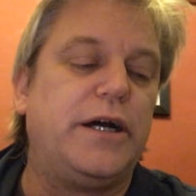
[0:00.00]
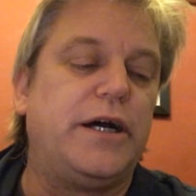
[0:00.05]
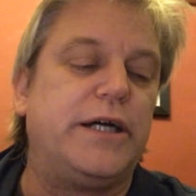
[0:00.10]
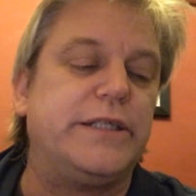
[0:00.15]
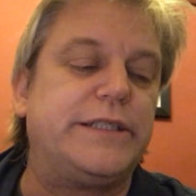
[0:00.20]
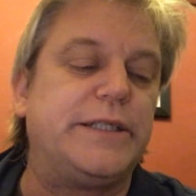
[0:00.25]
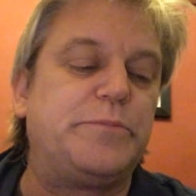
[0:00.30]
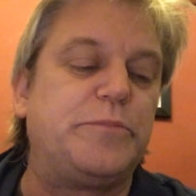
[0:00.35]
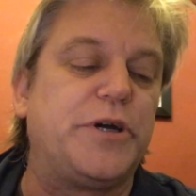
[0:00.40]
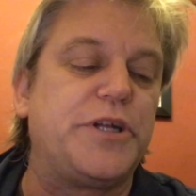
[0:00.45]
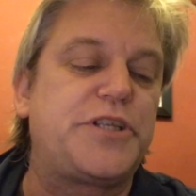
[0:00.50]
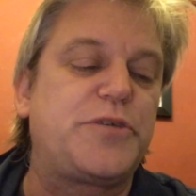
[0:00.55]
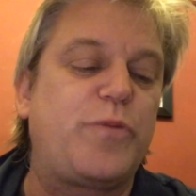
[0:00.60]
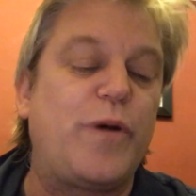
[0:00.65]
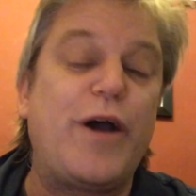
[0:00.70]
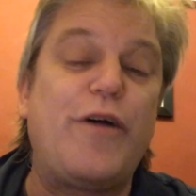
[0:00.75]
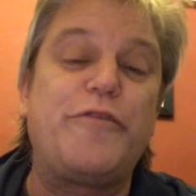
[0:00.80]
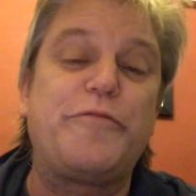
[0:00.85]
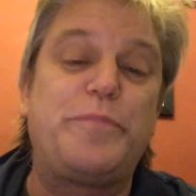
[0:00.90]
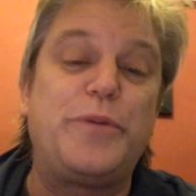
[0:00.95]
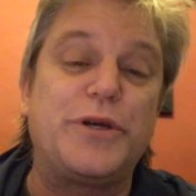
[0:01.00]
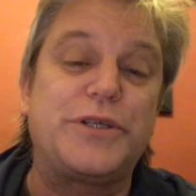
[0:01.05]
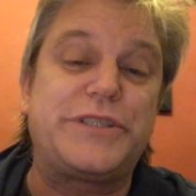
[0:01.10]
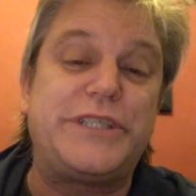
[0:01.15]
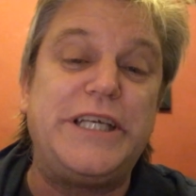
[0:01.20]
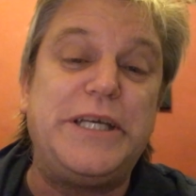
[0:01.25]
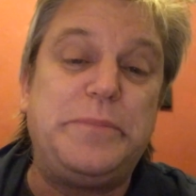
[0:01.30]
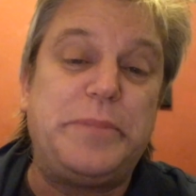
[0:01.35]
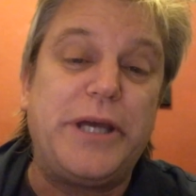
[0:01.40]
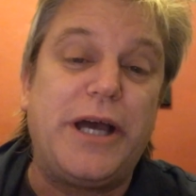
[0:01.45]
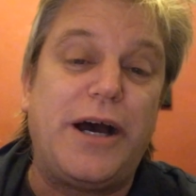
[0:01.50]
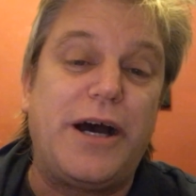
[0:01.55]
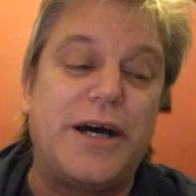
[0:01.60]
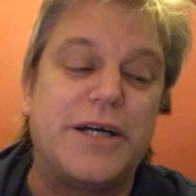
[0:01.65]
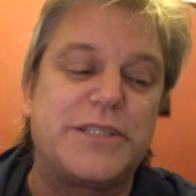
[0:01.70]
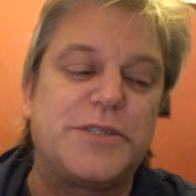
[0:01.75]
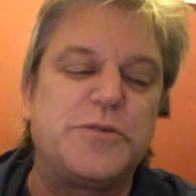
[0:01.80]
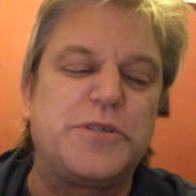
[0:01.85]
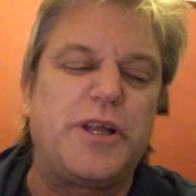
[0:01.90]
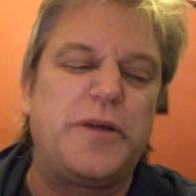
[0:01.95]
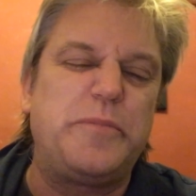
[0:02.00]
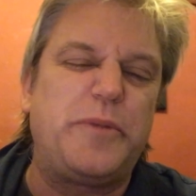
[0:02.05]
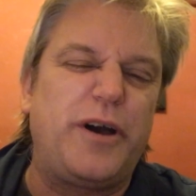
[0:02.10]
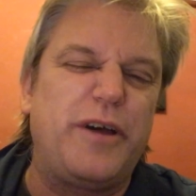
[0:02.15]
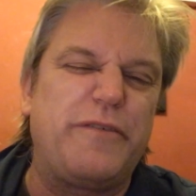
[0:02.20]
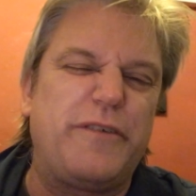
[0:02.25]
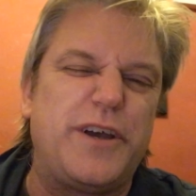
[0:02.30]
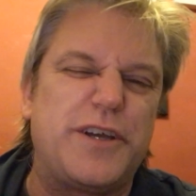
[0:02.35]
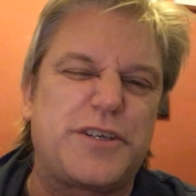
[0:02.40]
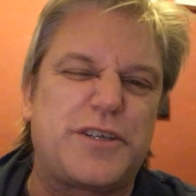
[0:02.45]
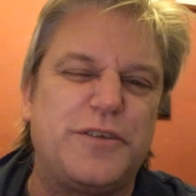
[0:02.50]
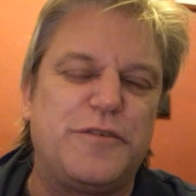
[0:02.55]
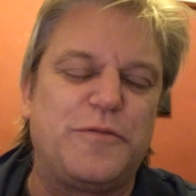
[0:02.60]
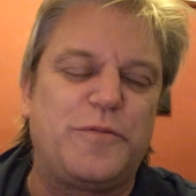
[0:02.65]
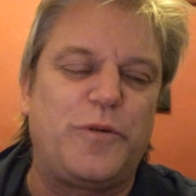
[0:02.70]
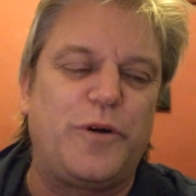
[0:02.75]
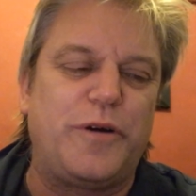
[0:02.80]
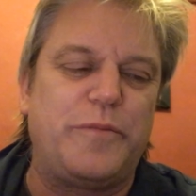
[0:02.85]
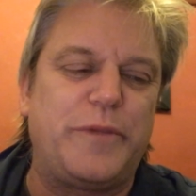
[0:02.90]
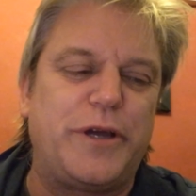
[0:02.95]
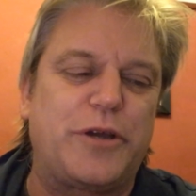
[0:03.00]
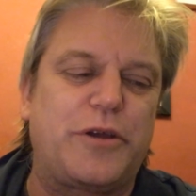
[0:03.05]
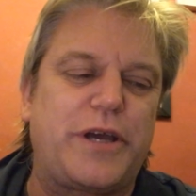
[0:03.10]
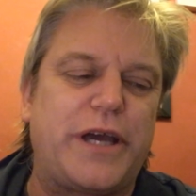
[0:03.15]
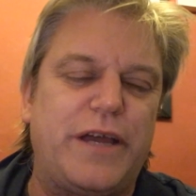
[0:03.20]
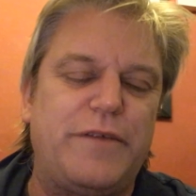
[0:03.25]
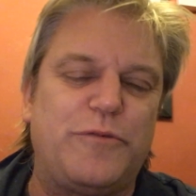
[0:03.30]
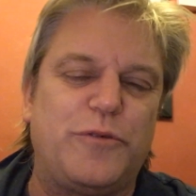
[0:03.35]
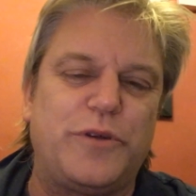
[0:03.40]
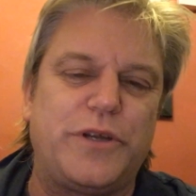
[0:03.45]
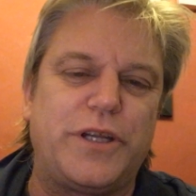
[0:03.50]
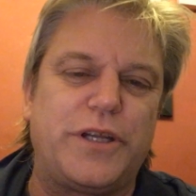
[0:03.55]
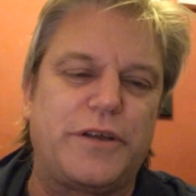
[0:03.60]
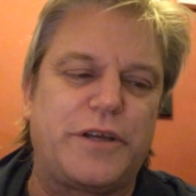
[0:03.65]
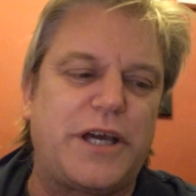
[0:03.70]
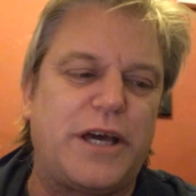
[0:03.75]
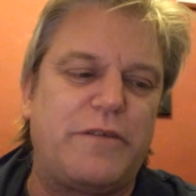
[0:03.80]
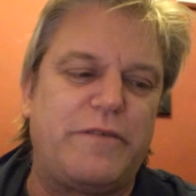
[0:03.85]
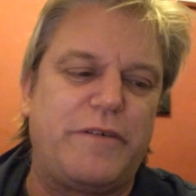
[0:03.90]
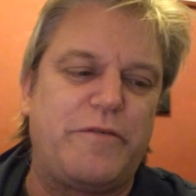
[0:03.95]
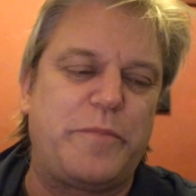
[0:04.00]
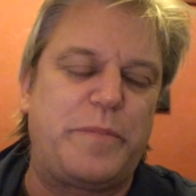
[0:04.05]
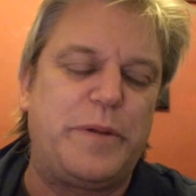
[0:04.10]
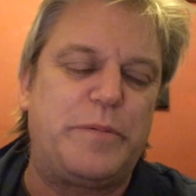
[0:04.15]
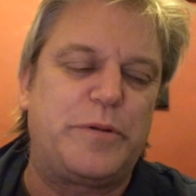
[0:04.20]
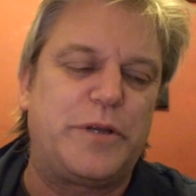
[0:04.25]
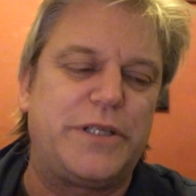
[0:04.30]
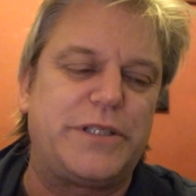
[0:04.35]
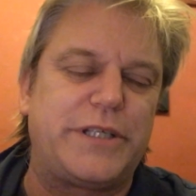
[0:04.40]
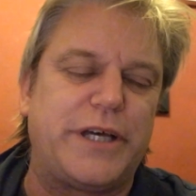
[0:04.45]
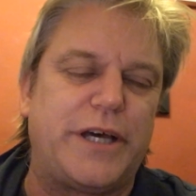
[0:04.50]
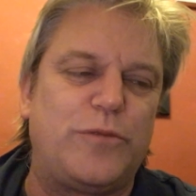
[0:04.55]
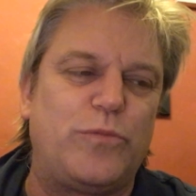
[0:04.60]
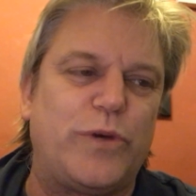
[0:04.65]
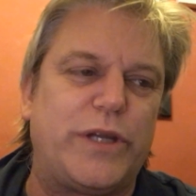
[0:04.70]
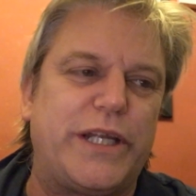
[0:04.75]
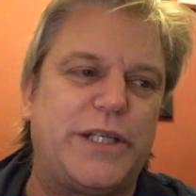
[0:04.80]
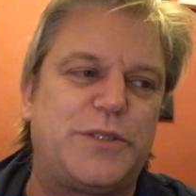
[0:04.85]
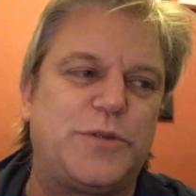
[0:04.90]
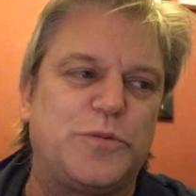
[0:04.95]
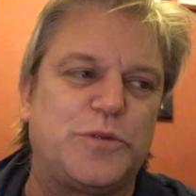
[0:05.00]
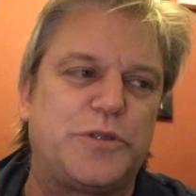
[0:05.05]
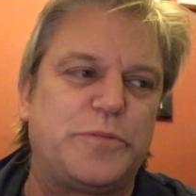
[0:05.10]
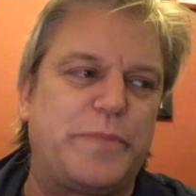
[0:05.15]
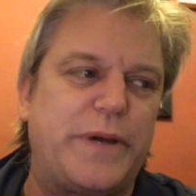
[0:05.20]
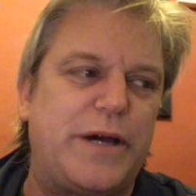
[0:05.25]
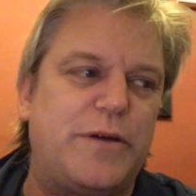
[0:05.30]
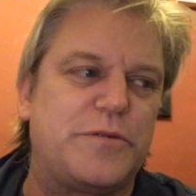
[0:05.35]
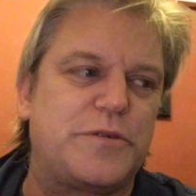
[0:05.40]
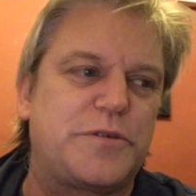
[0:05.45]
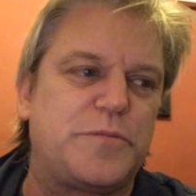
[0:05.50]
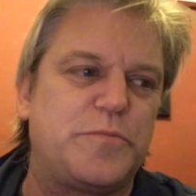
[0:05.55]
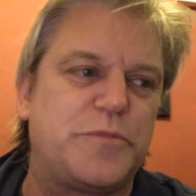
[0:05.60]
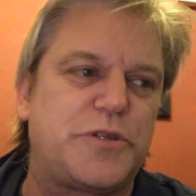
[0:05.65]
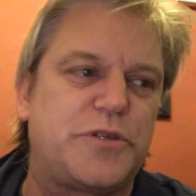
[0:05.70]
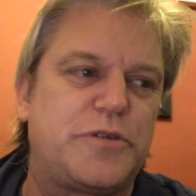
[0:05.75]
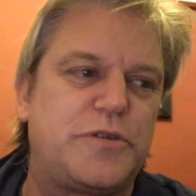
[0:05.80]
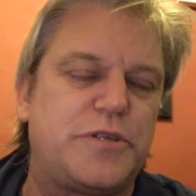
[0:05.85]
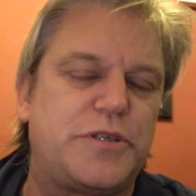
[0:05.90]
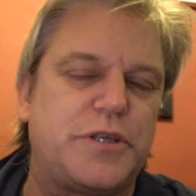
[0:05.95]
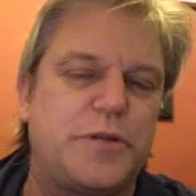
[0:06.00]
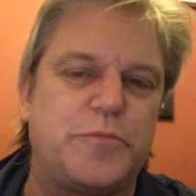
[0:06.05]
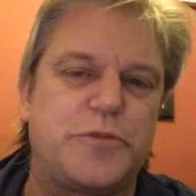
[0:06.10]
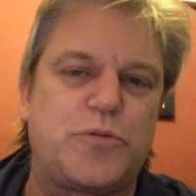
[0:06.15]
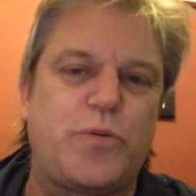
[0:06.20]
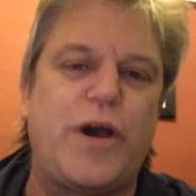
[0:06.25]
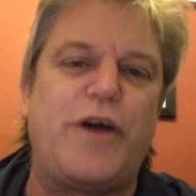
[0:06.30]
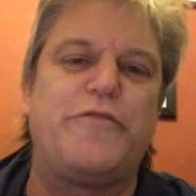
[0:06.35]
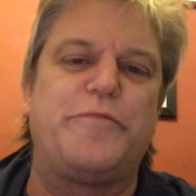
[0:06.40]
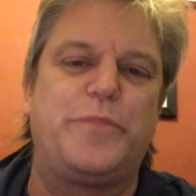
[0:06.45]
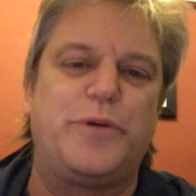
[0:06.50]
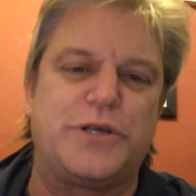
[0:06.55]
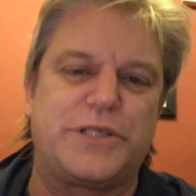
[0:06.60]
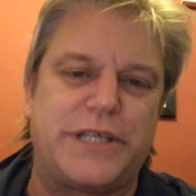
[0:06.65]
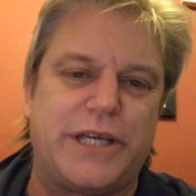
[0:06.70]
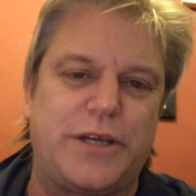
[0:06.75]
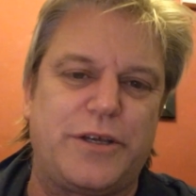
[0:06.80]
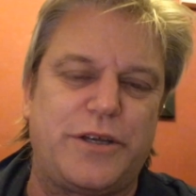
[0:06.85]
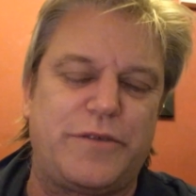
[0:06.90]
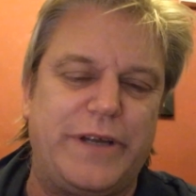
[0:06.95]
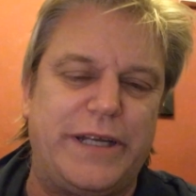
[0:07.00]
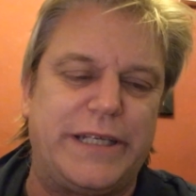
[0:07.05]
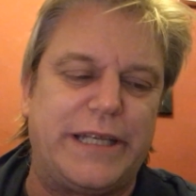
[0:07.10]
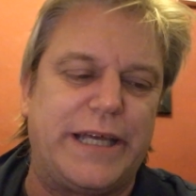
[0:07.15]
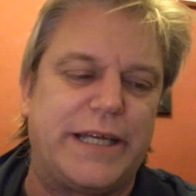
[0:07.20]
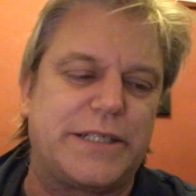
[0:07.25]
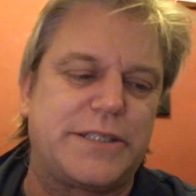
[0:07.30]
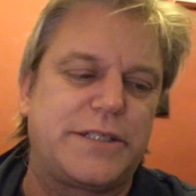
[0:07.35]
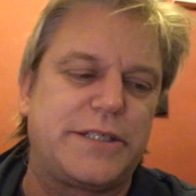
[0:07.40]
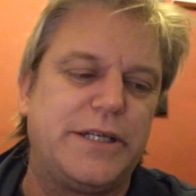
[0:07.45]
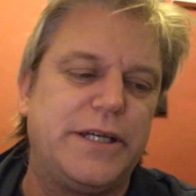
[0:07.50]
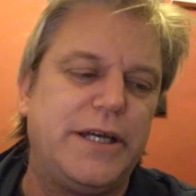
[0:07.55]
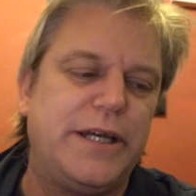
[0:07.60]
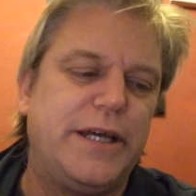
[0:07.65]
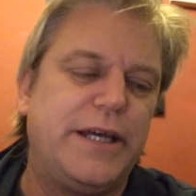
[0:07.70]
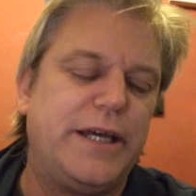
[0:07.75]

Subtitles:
I did my 12 book TBRs. It was like my version of what Michael Caborn and a couple of other people had done, where they talked about some 12 books they're going to read next.